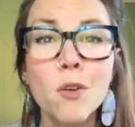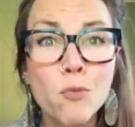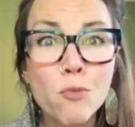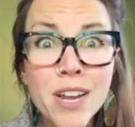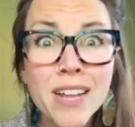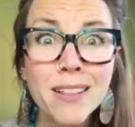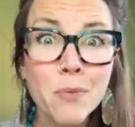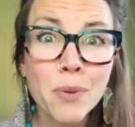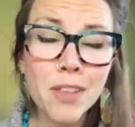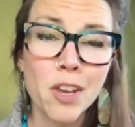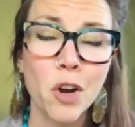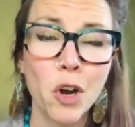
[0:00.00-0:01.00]
Really,
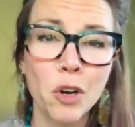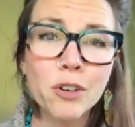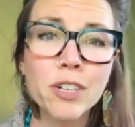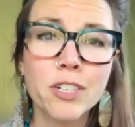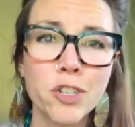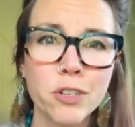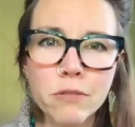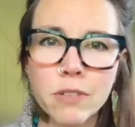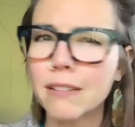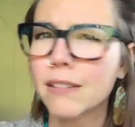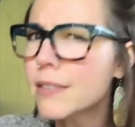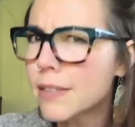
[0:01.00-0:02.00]
really encourage you to
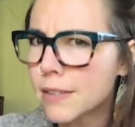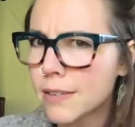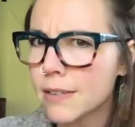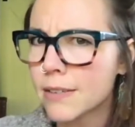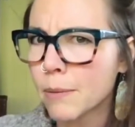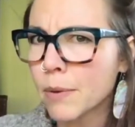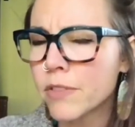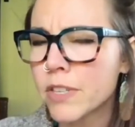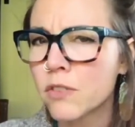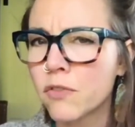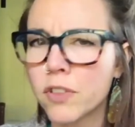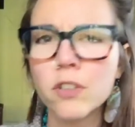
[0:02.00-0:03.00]
listen to some of
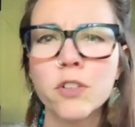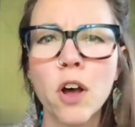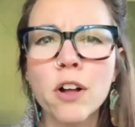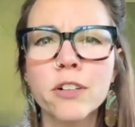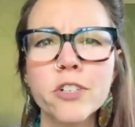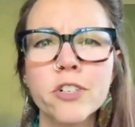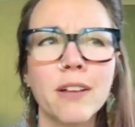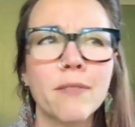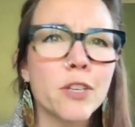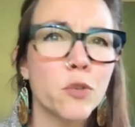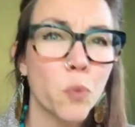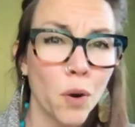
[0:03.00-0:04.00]
these field hollers and
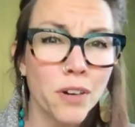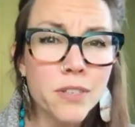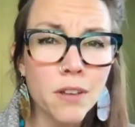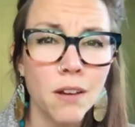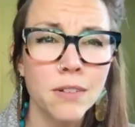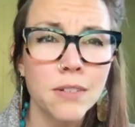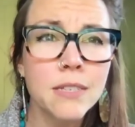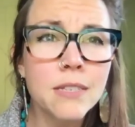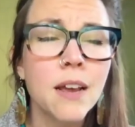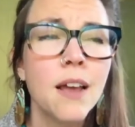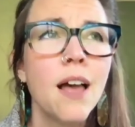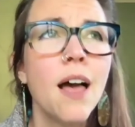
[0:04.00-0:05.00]
these work songs
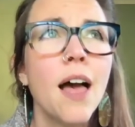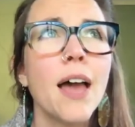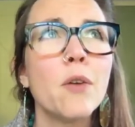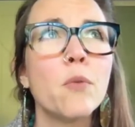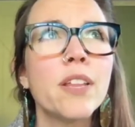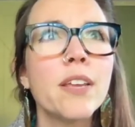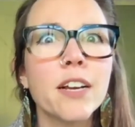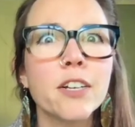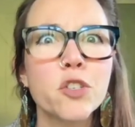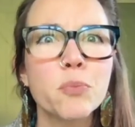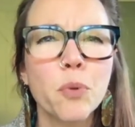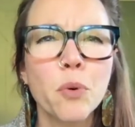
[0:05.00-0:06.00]
and really
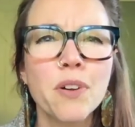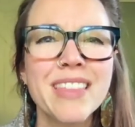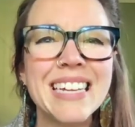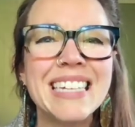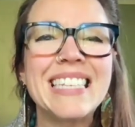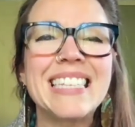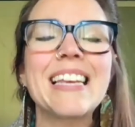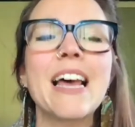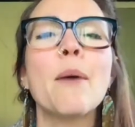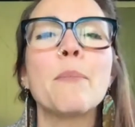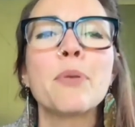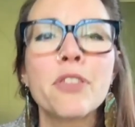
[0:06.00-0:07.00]
explore the
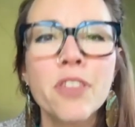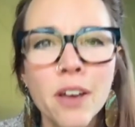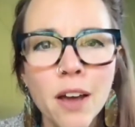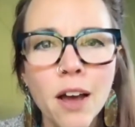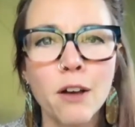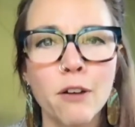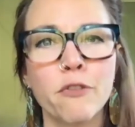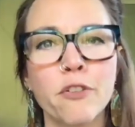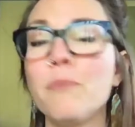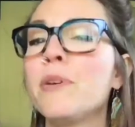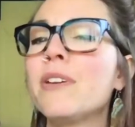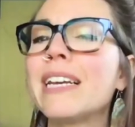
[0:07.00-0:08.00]
depth of
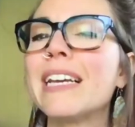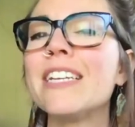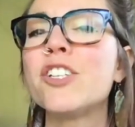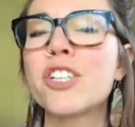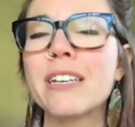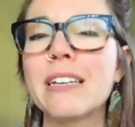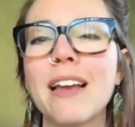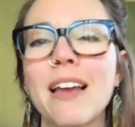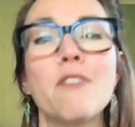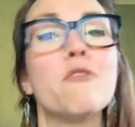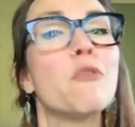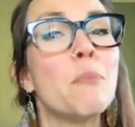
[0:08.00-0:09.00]
communication and
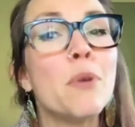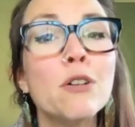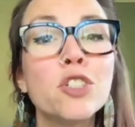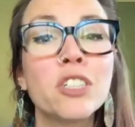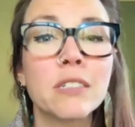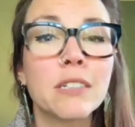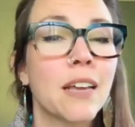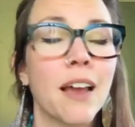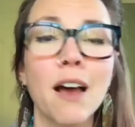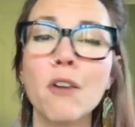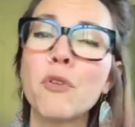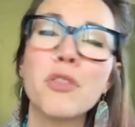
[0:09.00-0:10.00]
of emotion that they
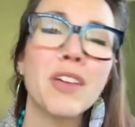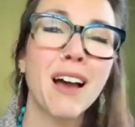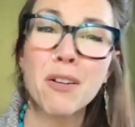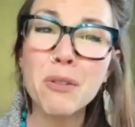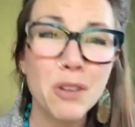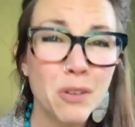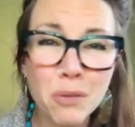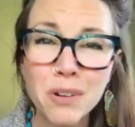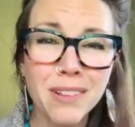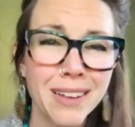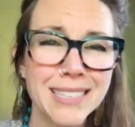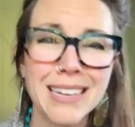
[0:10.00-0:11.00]
have without
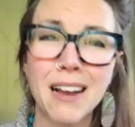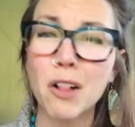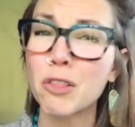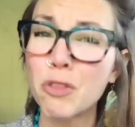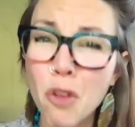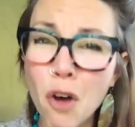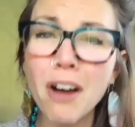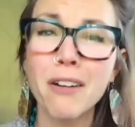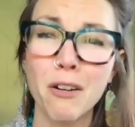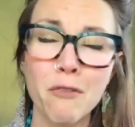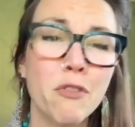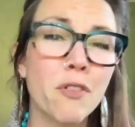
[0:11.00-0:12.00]
utilizing a lot of